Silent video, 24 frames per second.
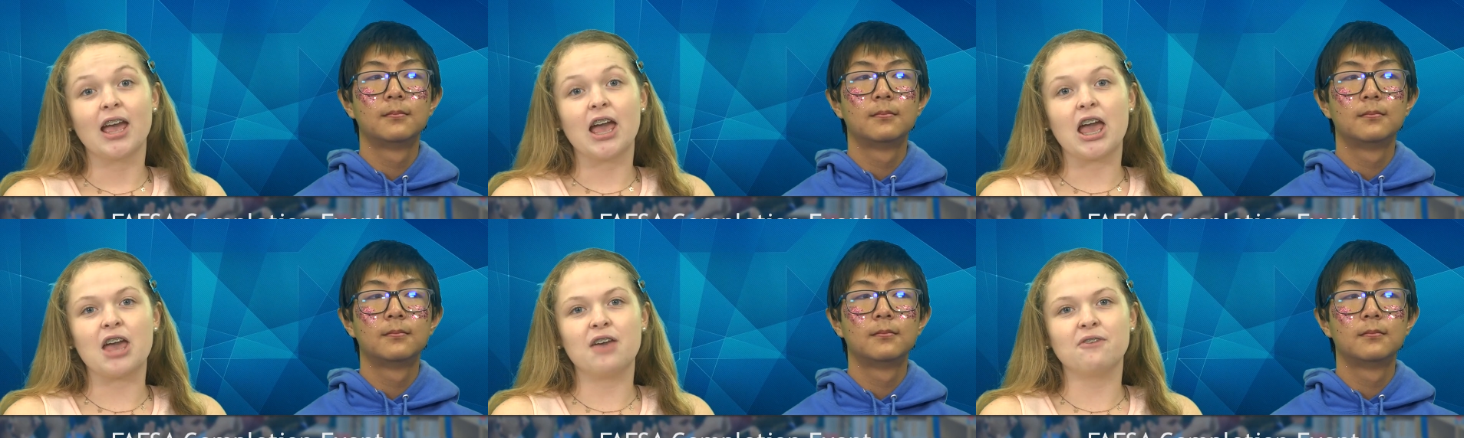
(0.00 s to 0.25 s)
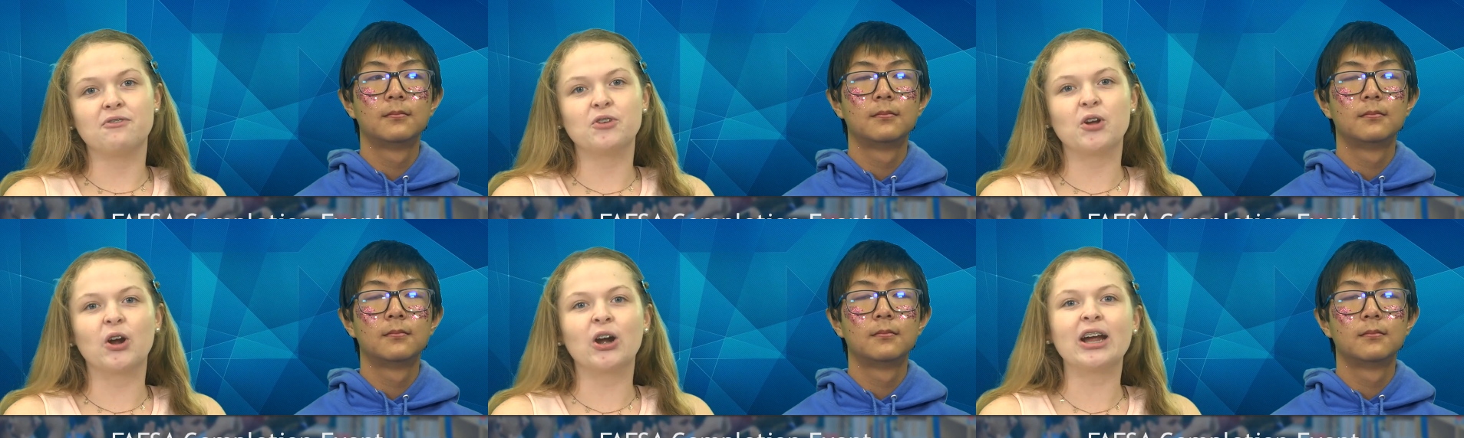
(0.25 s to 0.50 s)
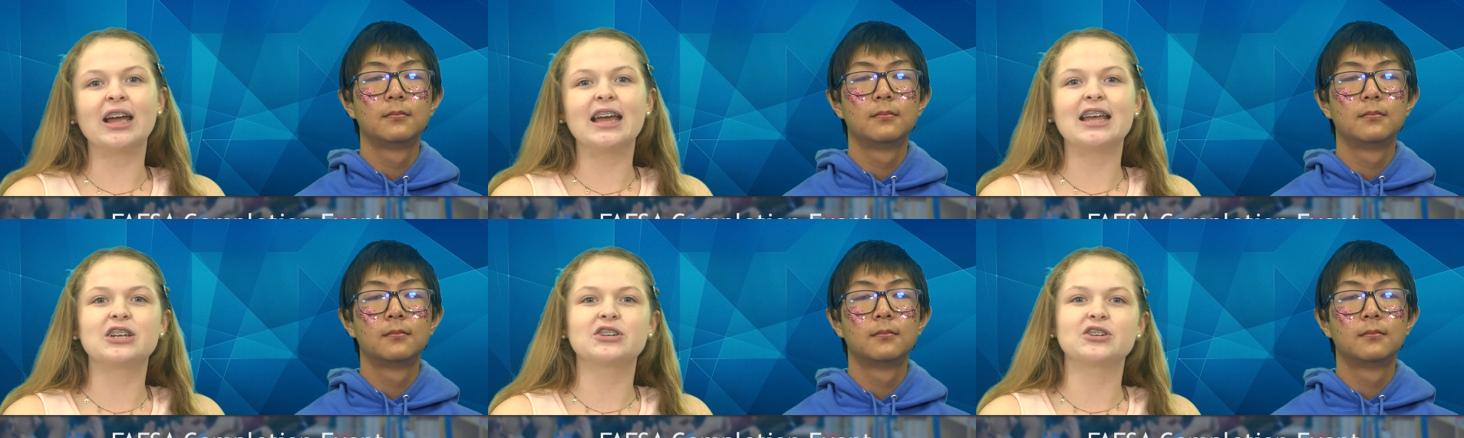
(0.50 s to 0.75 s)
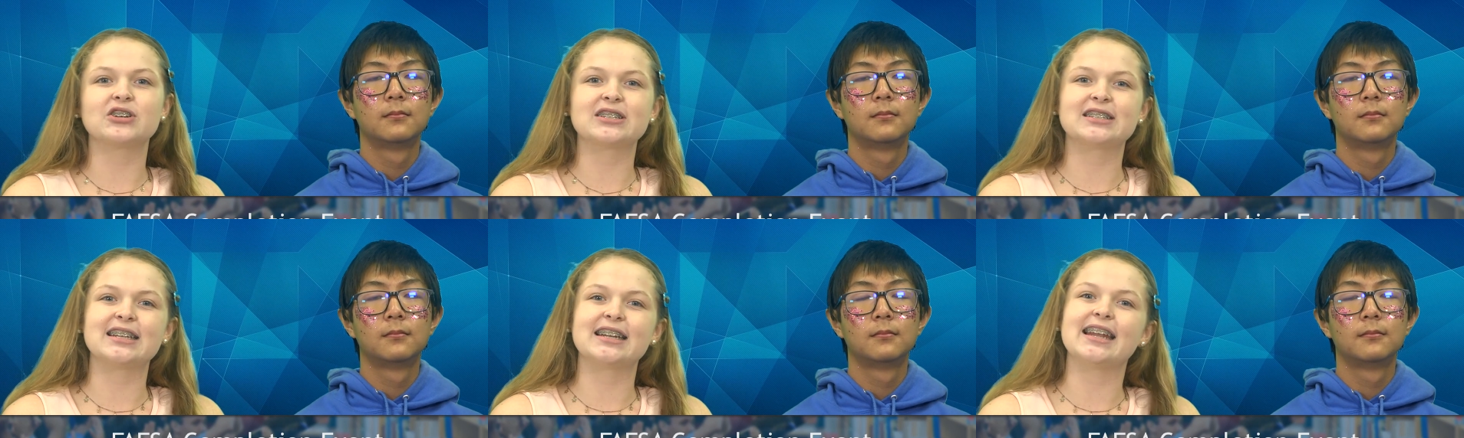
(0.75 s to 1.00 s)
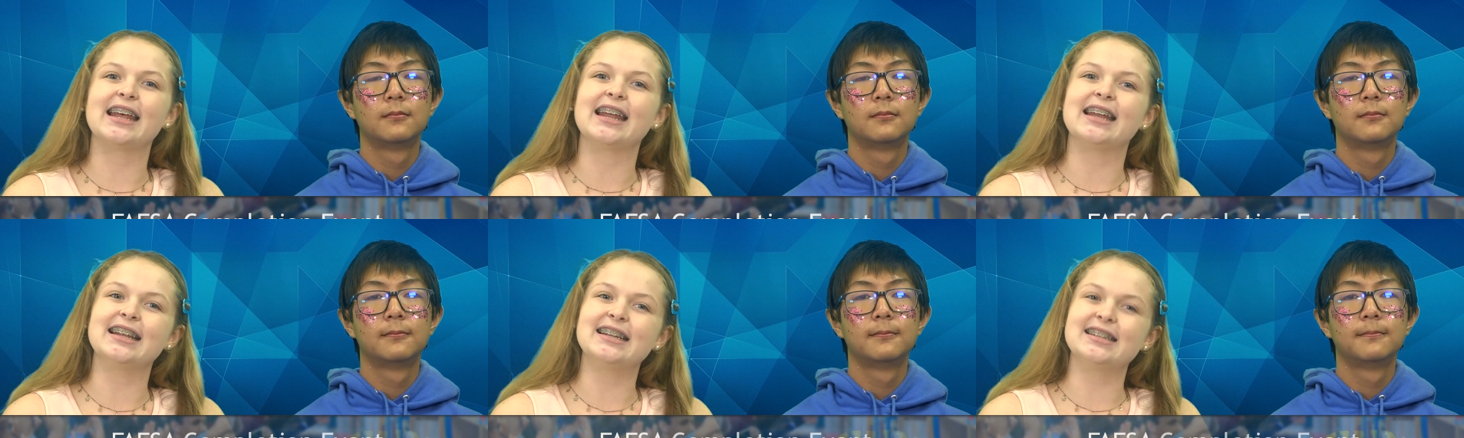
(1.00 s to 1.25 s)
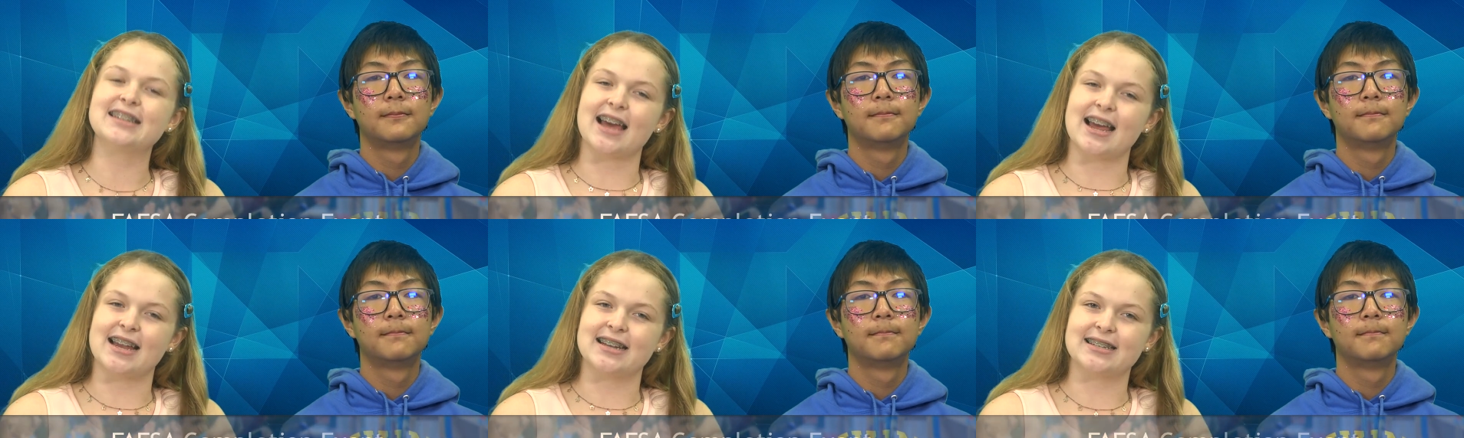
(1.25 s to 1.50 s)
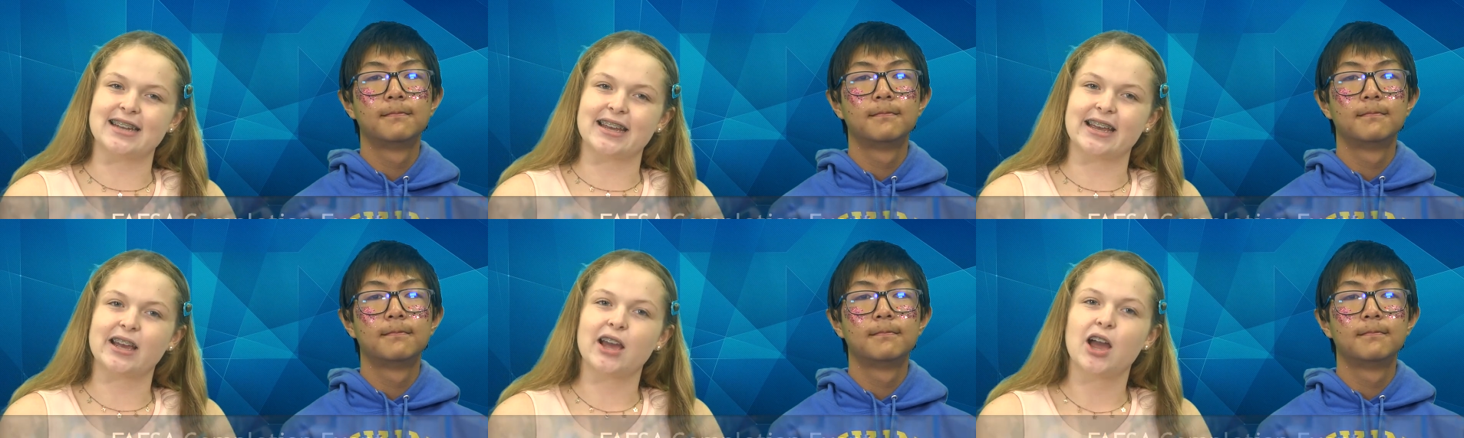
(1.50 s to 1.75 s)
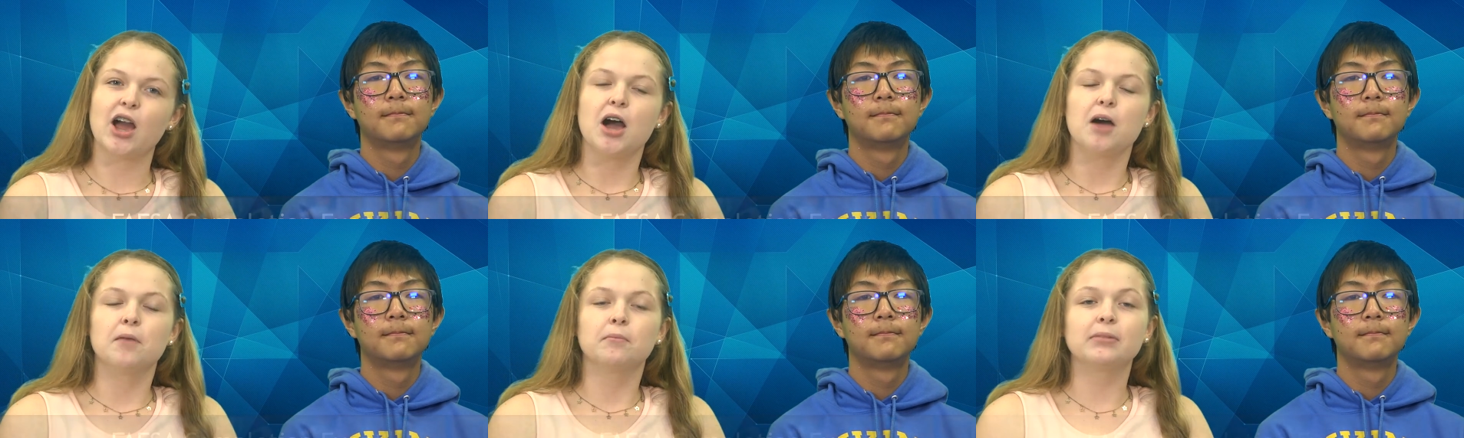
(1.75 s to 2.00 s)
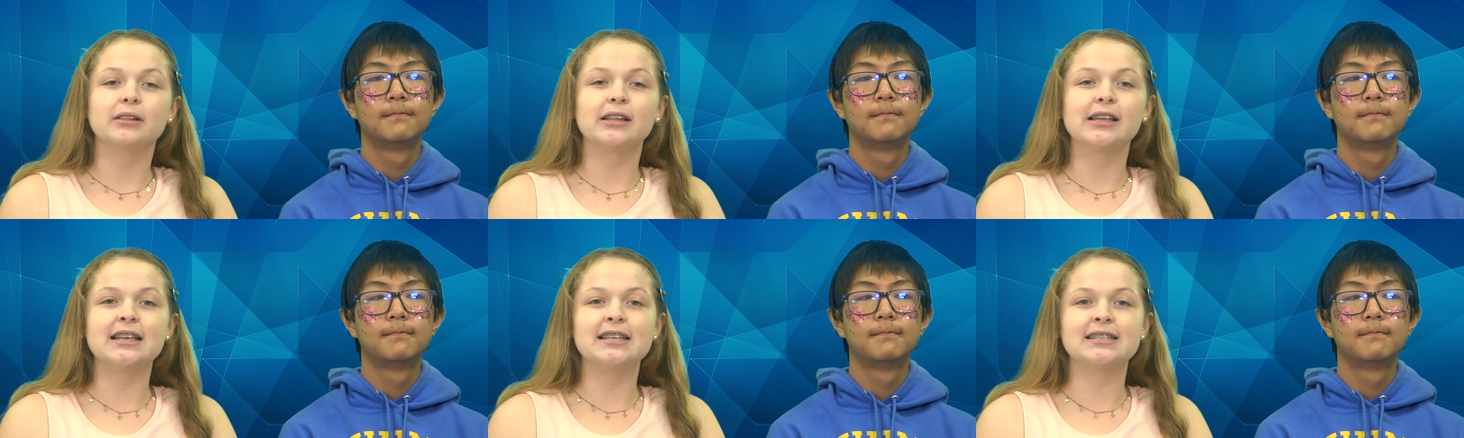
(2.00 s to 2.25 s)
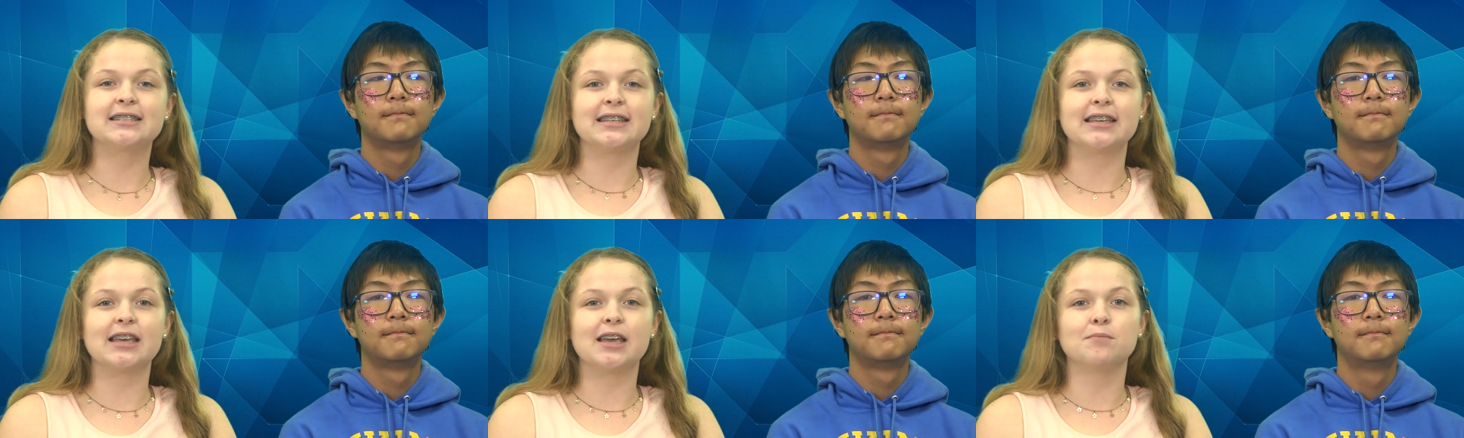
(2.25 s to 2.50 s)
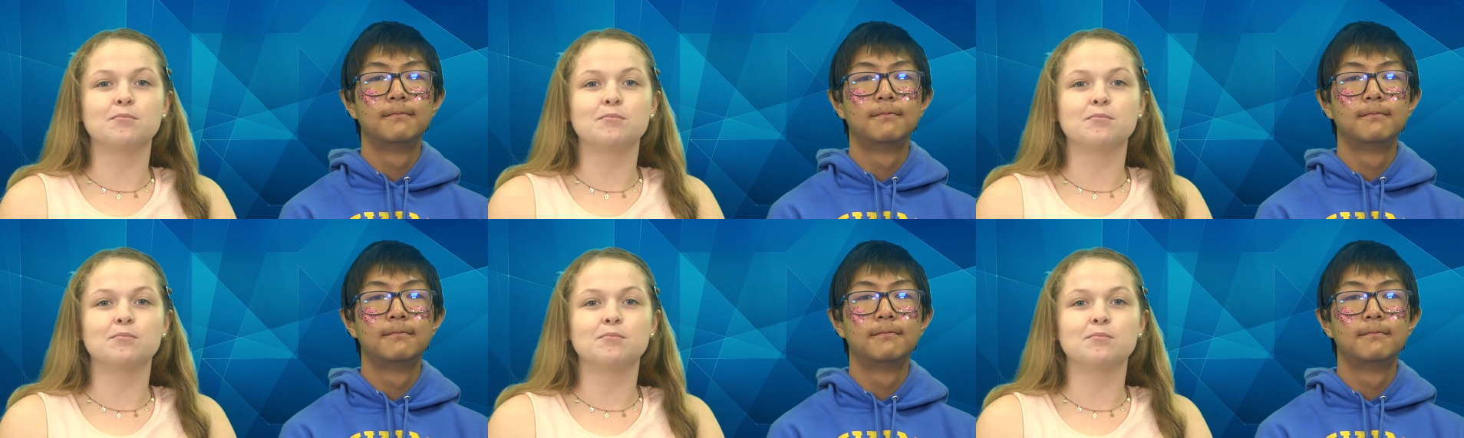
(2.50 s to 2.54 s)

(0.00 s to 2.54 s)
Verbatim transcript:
Speaker 1: If you are interested in attending, please see